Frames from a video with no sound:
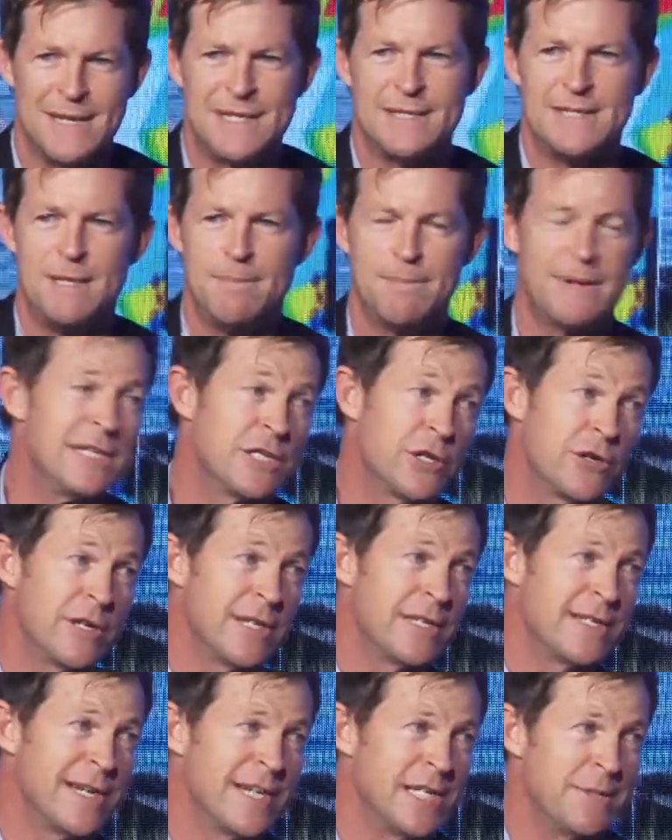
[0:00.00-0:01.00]
teammates
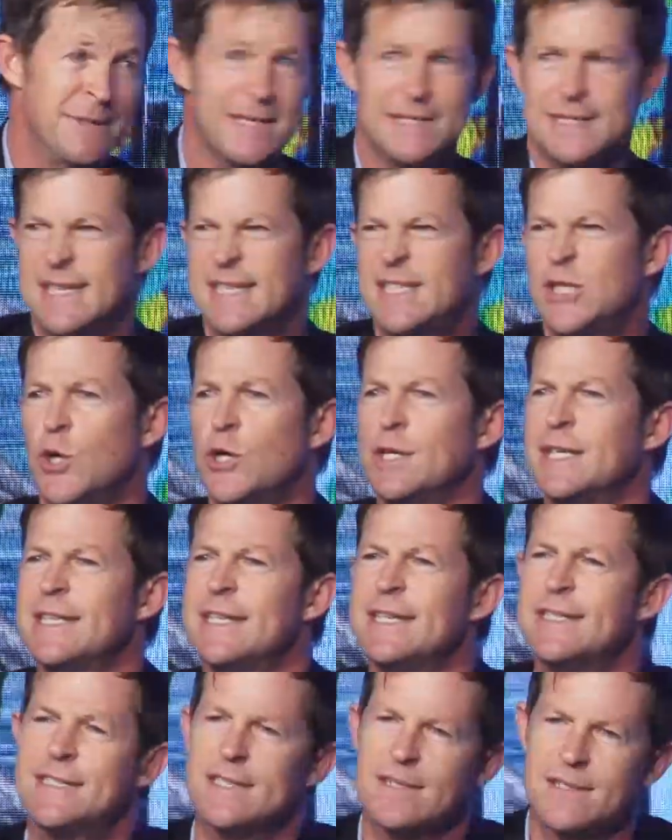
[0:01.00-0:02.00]
criticize me and say, Jonty,
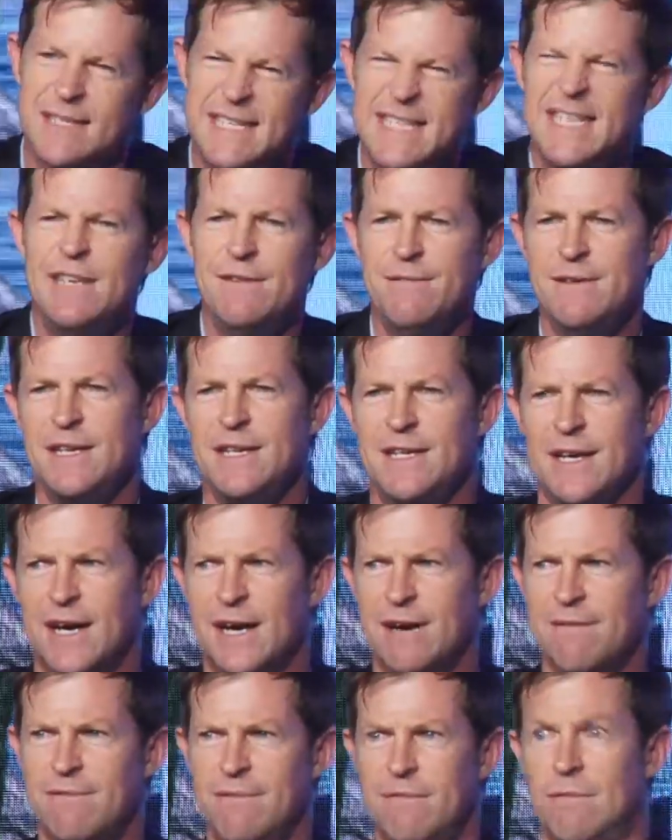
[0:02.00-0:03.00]
that's a TV
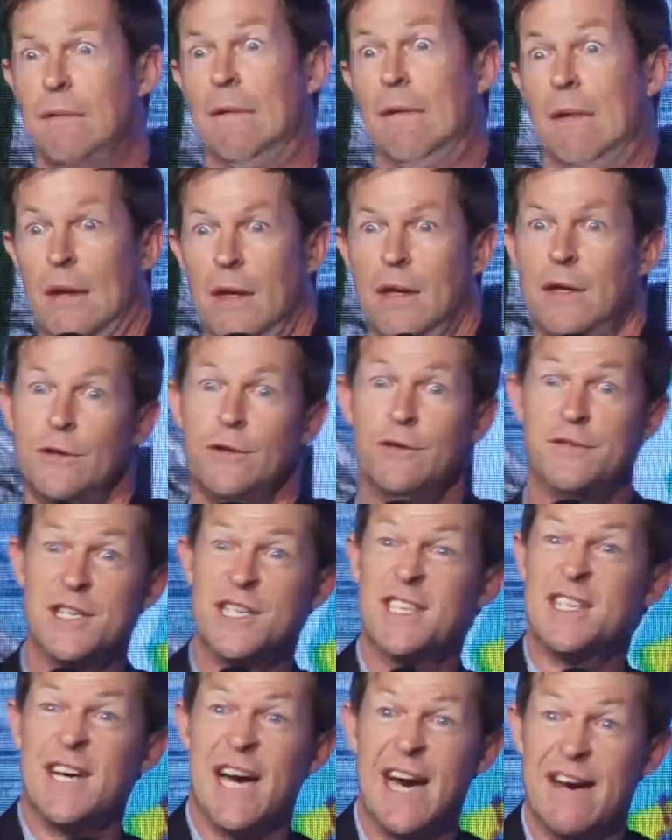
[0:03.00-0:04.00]
dive. You
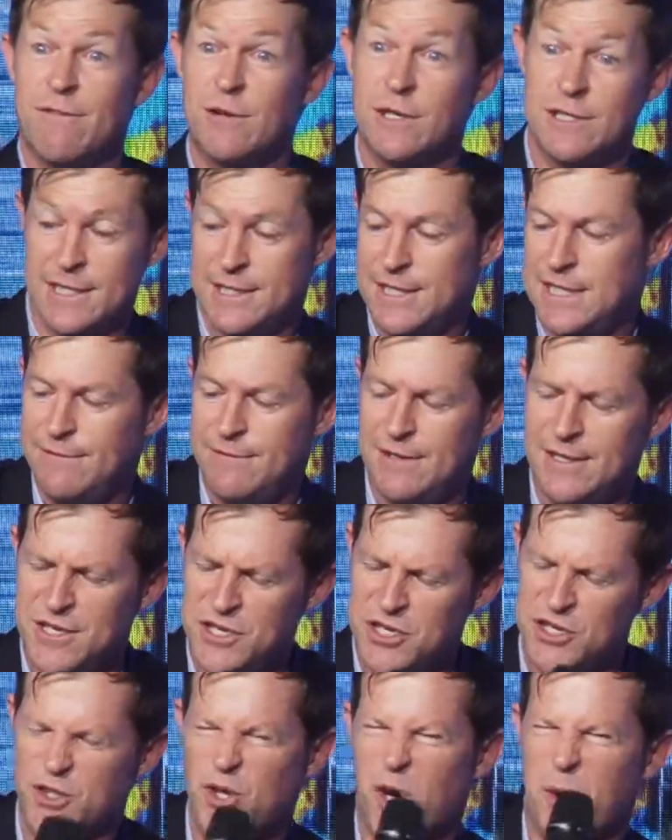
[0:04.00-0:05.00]
just dive because of TV, then
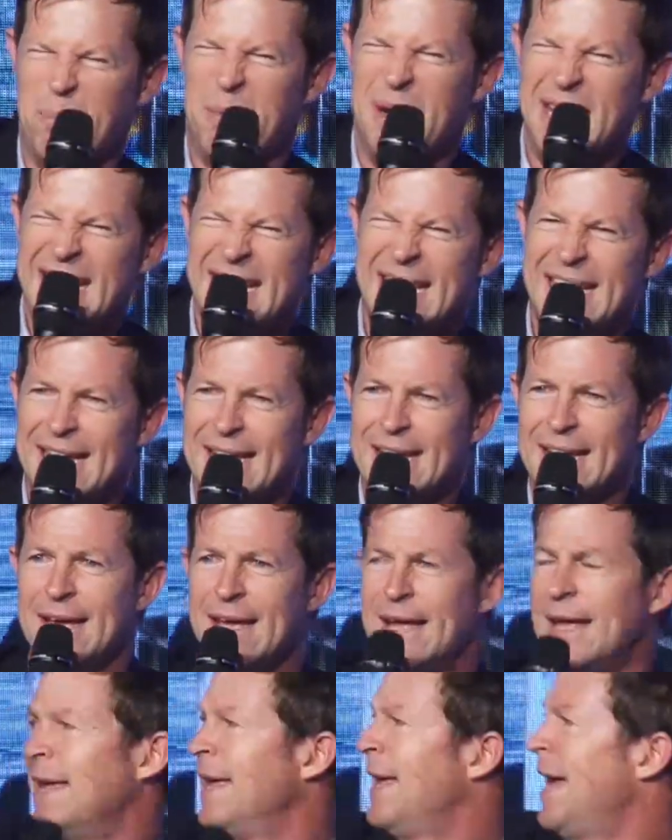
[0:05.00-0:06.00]
you start bleeding,
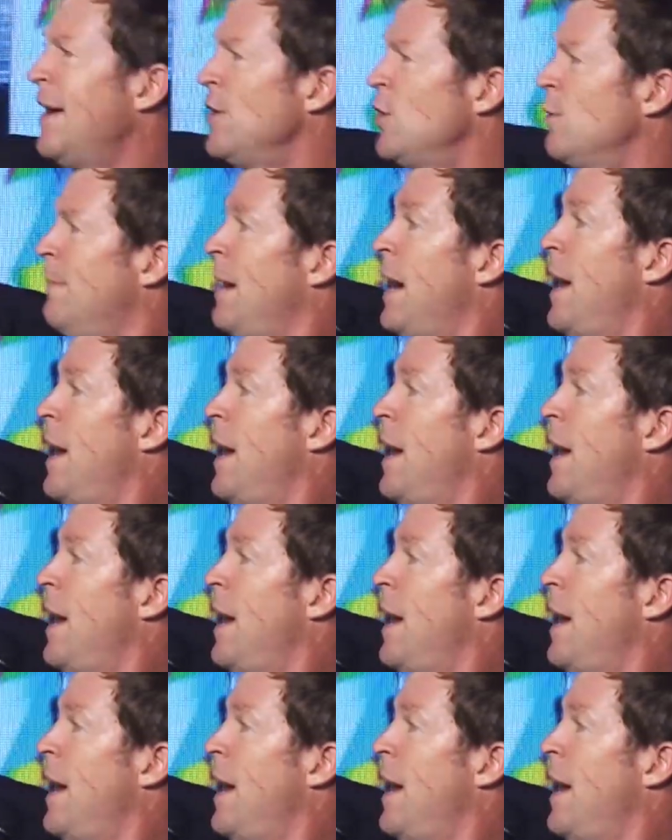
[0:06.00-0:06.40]
and your